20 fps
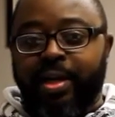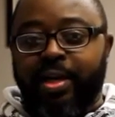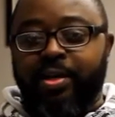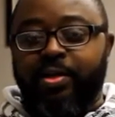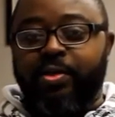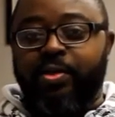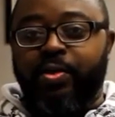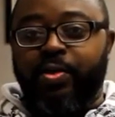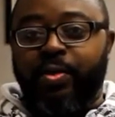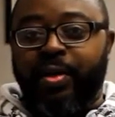
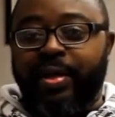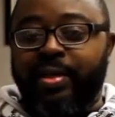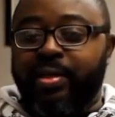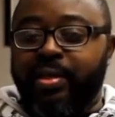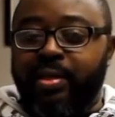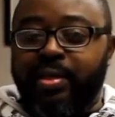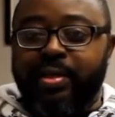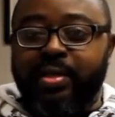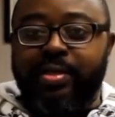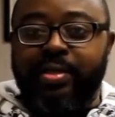So I
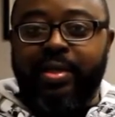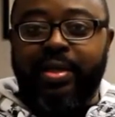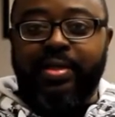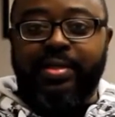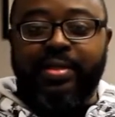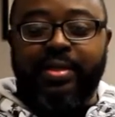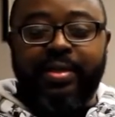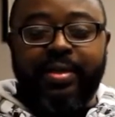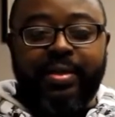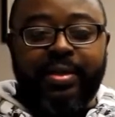think this
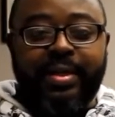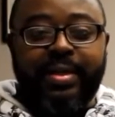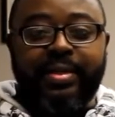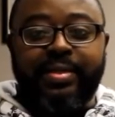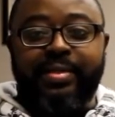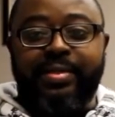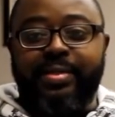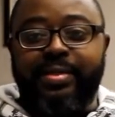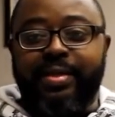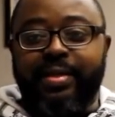lesson
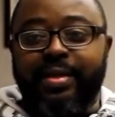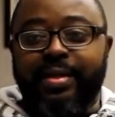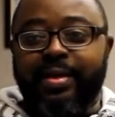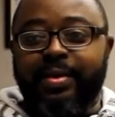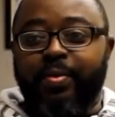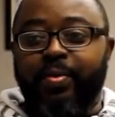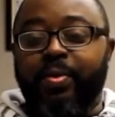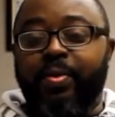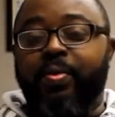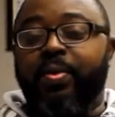is,
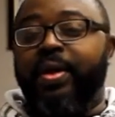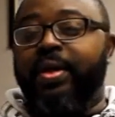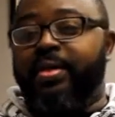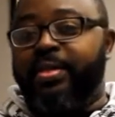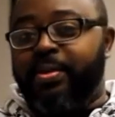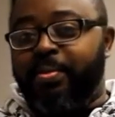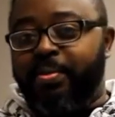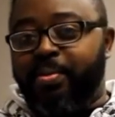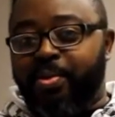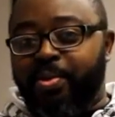while
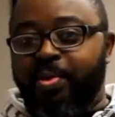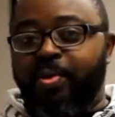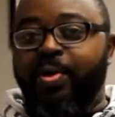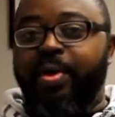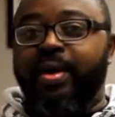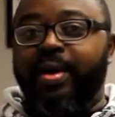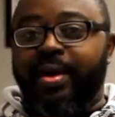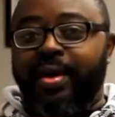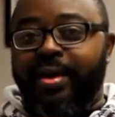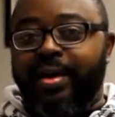it's a
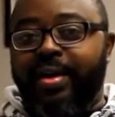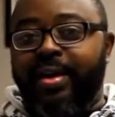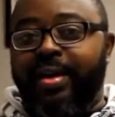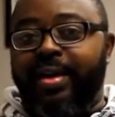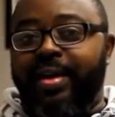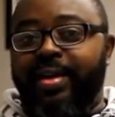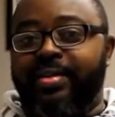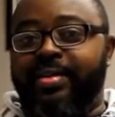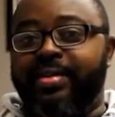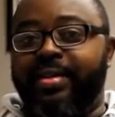broader
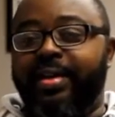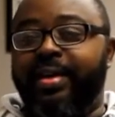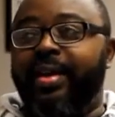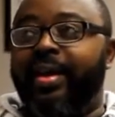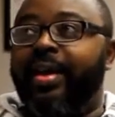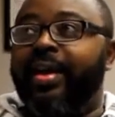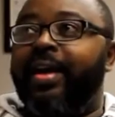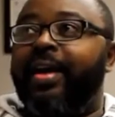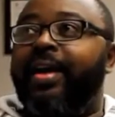lesson,